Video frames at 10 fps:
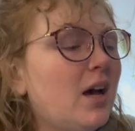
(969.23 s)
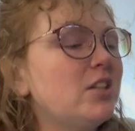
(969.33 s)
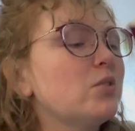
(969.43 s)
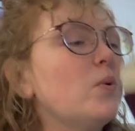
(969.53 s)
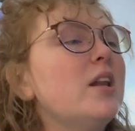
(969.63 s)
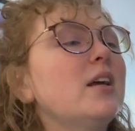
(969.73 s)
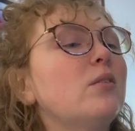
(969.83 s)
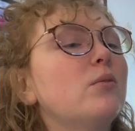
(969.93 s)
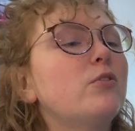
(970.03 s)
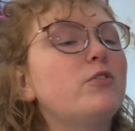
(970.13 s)
just want
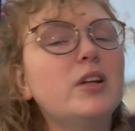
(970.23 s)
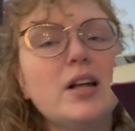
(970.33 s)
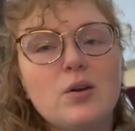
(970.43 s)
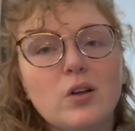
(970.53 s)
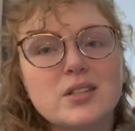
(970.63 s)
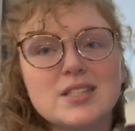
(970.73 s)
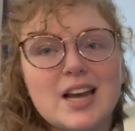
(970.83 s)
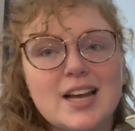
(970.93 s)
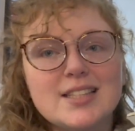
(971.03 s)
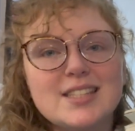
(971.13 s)
to fill out all the
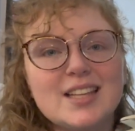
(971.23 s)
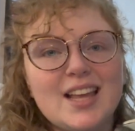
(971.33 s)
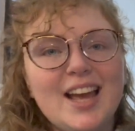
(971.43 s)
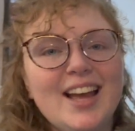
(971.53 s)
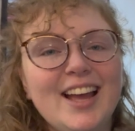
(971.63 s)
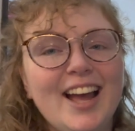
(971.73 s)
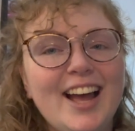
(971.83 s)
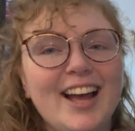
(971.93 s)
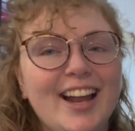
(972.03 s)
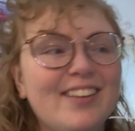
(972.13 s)
stats
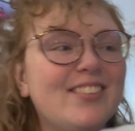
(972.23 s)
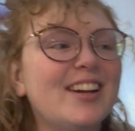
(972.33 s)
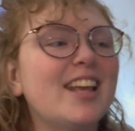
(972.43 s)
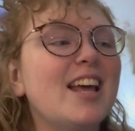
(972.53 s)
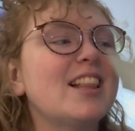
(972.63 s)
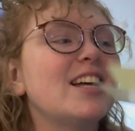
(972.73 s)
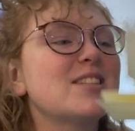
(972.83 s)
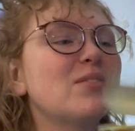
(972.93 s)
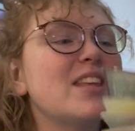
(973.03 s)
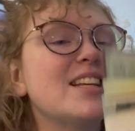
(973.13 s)
and I want to get lots
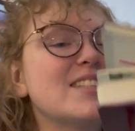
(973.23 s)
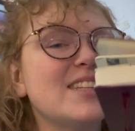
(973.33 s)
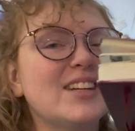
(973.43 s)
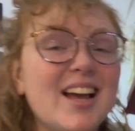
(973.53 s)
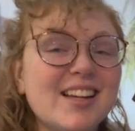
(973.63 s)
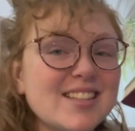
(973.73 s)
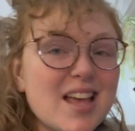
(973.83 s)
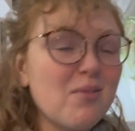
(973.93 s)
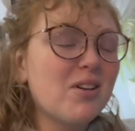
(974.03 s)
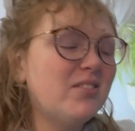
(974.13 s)
of things in here. Because I
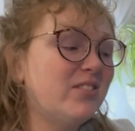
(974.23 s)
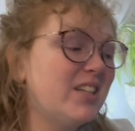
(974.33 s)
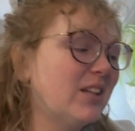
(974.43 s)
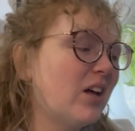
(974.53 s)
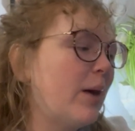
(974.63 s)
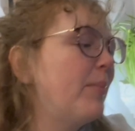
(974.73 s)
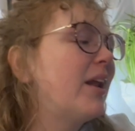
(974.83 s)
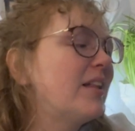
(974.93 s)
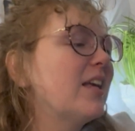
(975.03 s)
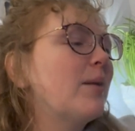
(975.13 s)
want to read a lot, but
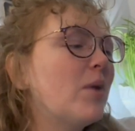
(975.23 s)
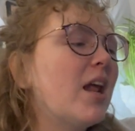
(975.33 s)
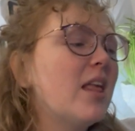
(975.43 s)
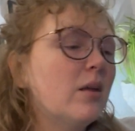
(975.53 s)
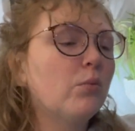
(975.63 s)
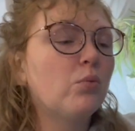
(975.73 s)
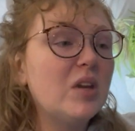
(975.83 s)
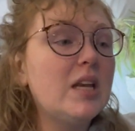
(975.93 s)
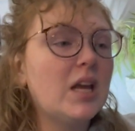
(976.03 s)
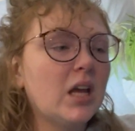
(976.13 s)
I'm not in a
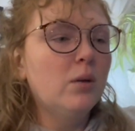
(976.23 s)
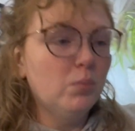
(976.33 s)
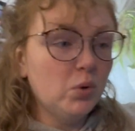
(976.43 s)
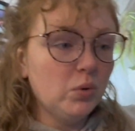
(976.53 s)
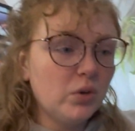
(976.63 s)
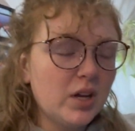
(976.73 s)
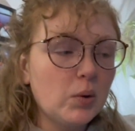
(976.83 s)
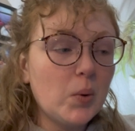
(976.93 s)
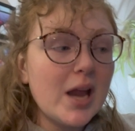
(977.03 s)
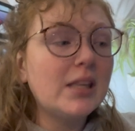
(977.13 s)
reading mood.
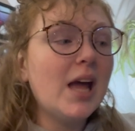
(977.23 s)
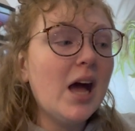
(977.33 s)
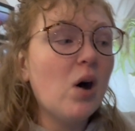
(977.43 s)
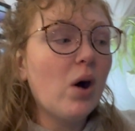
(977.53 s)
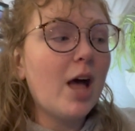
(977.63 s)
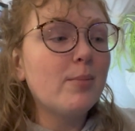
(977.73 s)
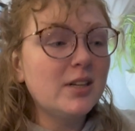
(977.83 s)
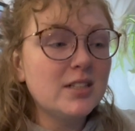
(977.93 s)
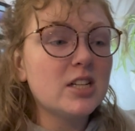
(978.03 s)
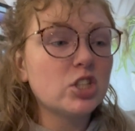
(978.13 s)
Right now, I'm in
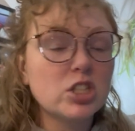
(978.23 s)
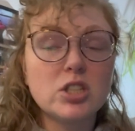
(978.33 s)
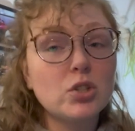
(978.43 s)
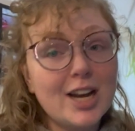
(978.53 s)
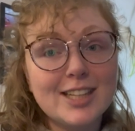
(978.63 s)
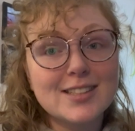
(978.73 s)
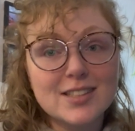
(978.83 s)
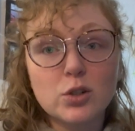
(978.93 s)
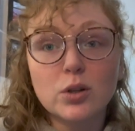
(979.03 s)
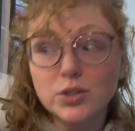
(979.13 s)
a Dungeons and Dragons
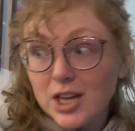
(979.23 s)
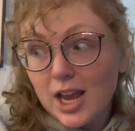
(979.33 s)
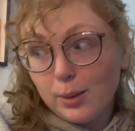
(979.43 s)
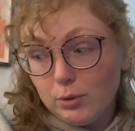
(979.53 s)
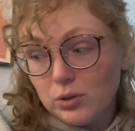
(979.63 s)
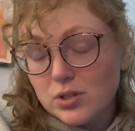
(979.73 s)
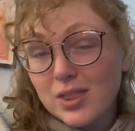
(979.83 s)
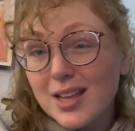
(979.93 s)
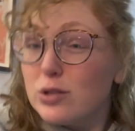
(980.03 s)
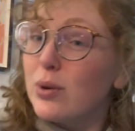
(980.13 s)
and crocheting mood, so
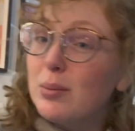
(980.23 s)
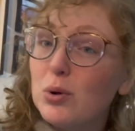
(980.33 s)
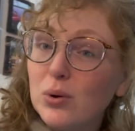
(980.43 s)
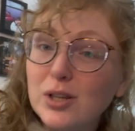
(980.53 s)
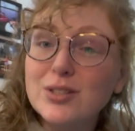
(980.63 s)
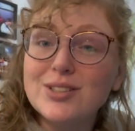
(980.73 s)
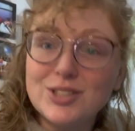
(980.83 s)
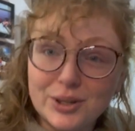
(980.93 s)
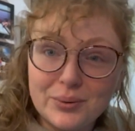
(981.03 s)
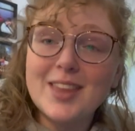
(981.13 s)
that's what I'm going to
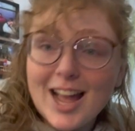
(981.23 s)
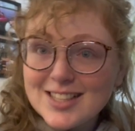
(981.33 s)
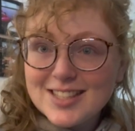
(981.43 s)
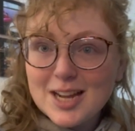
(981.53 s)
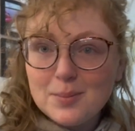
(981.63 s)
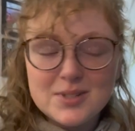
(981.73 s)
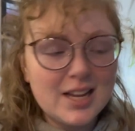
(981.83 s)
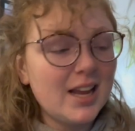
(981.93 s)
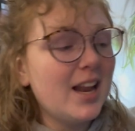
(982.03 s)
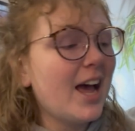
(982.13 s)
do. That's the
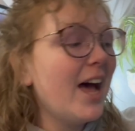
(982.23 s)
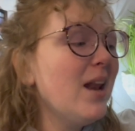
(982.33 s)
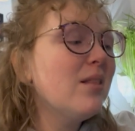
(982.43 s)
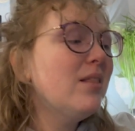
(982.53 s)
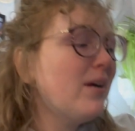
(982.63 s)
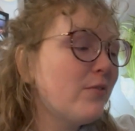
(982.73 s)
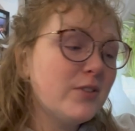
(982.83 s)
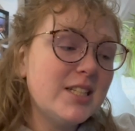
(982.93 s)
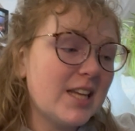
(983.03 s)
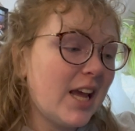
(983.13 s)
update. Had a
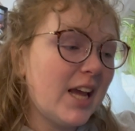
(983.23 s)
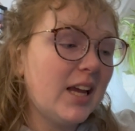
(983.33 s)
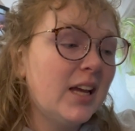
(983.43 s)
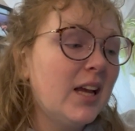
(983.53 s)
lovely day,